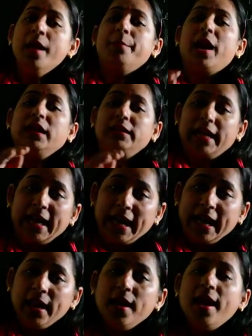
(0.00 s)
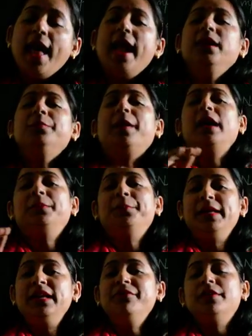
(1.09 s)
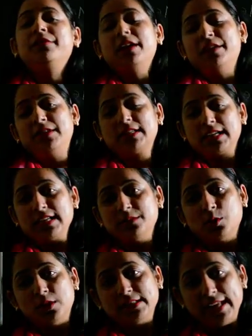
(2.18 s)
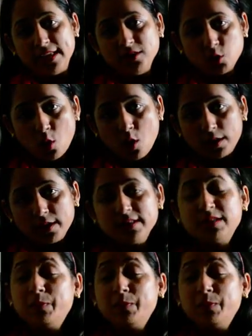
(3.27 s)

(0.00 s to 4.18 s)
part A and part B, where we have discussed about the sense organs.